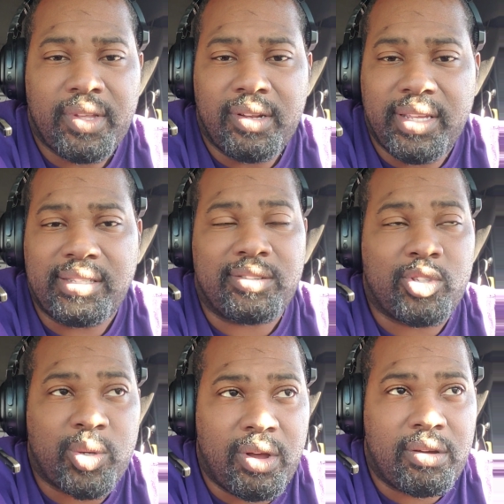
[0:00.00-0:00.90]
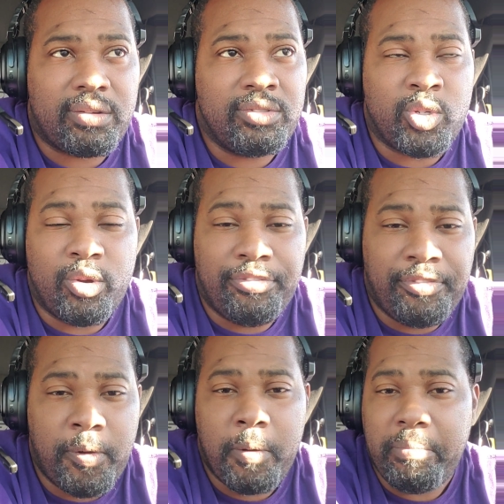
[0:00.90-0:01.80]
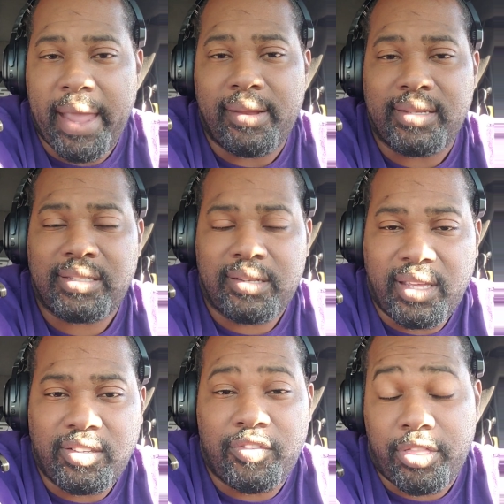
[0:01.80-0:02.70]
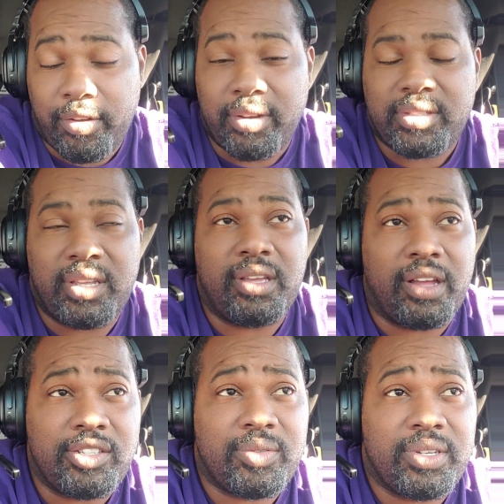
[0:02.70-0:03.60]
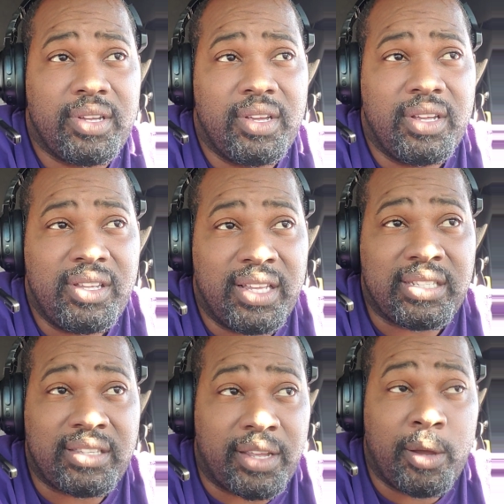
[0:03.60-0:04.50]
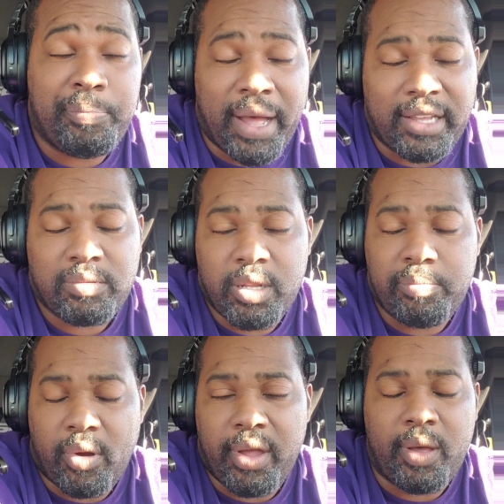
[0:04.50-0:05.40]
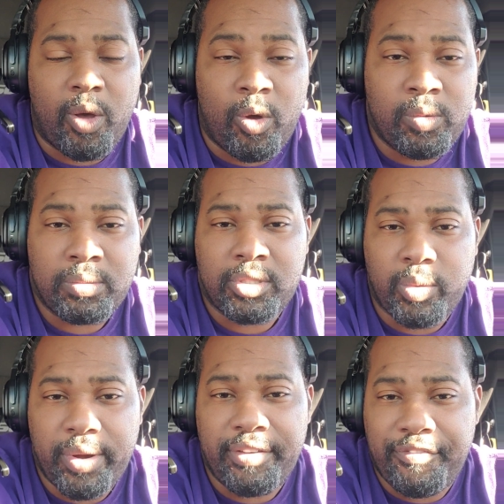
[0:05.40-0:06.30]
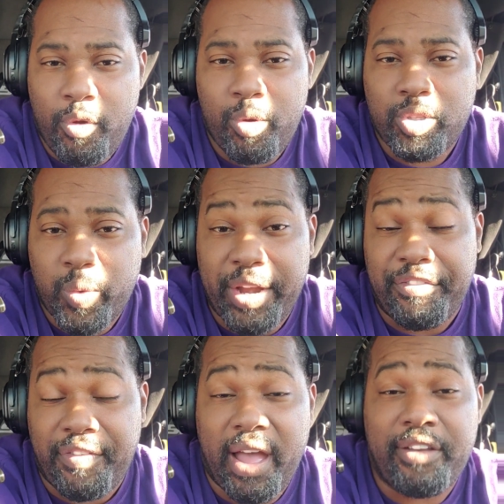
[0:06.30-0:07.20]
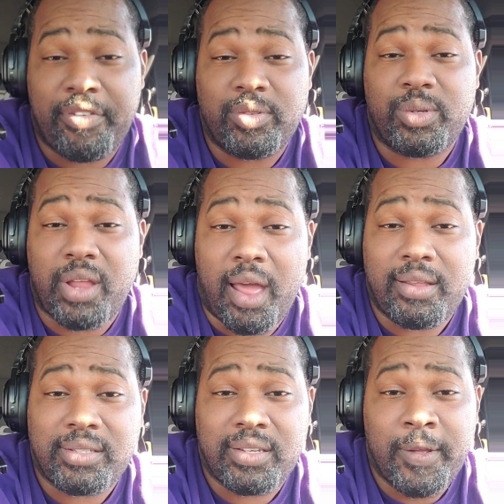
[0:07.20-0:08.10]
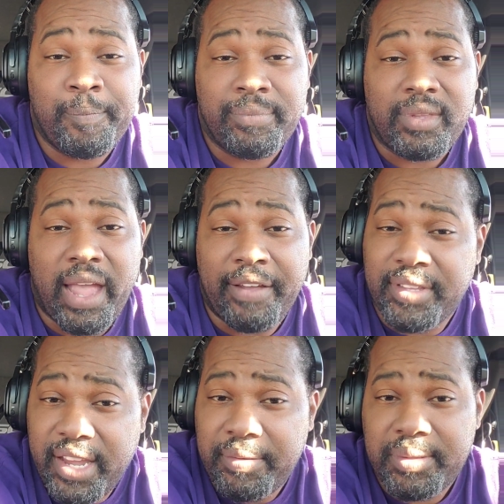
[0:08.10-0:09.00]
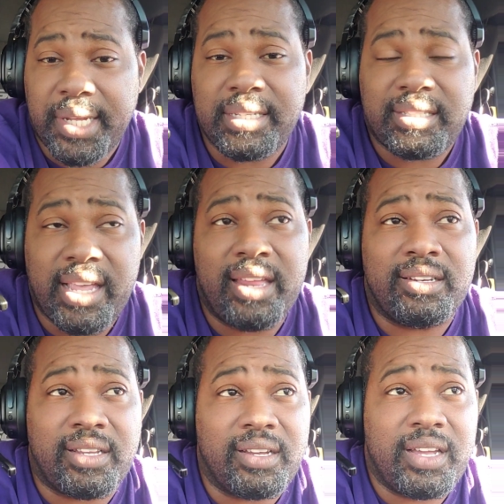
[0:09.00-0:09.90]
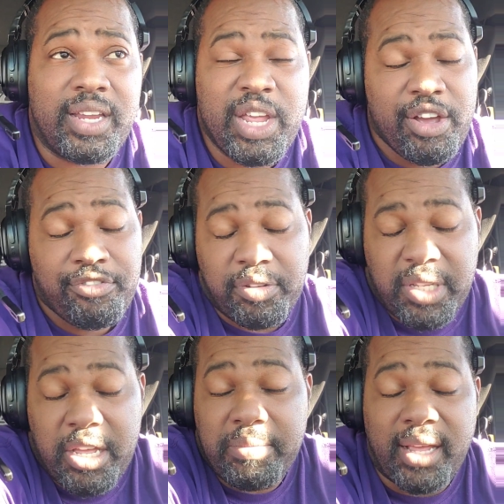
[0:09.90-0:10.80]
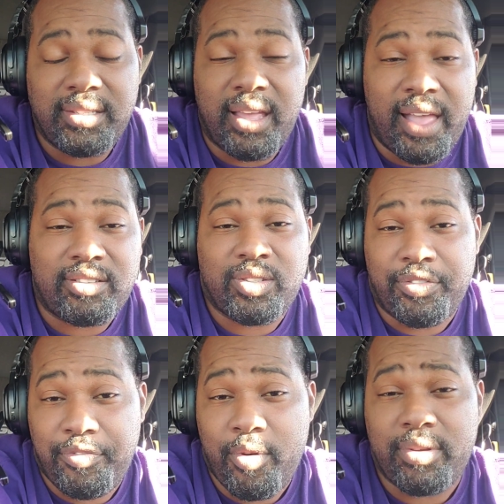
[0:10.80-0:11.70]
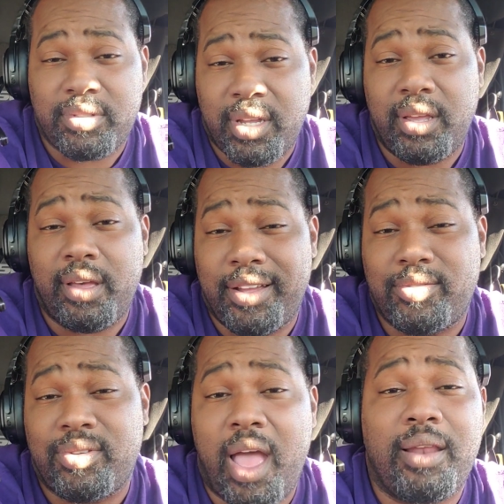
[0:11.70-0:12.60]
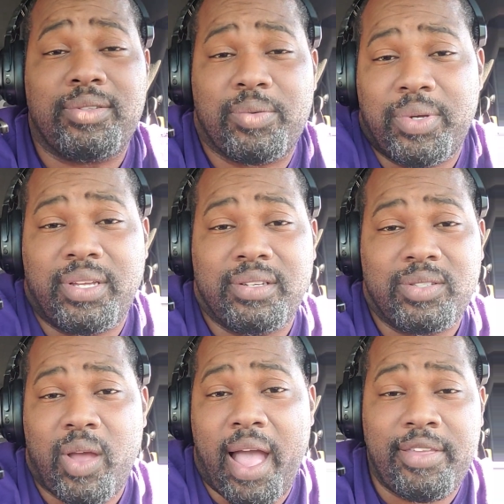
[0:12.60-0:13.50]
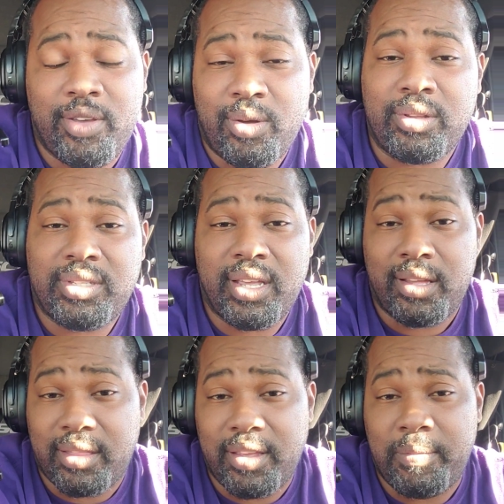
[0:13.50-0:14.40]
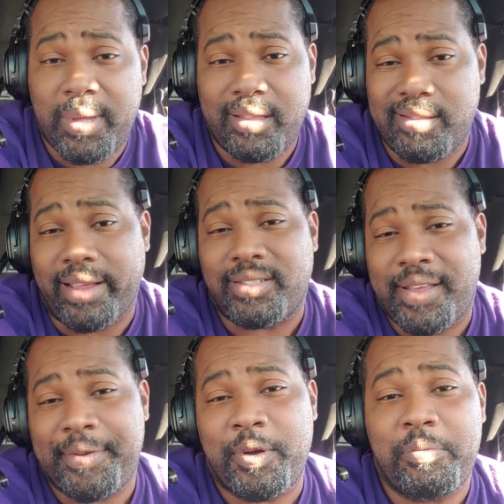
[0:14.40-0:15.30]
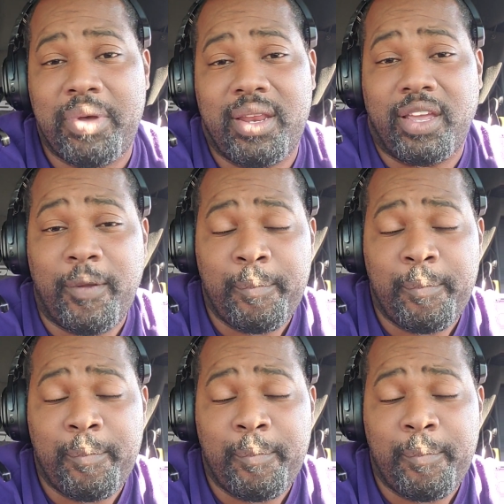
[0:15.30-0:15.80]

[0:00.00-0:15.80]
lease a truck, do a full maintenance lease for $1,300 and still possibly bring home $2,400, $2,500 after everything's said and done? For them, that's an extra $1,400 a week. So how you going to tell them that that's not no money?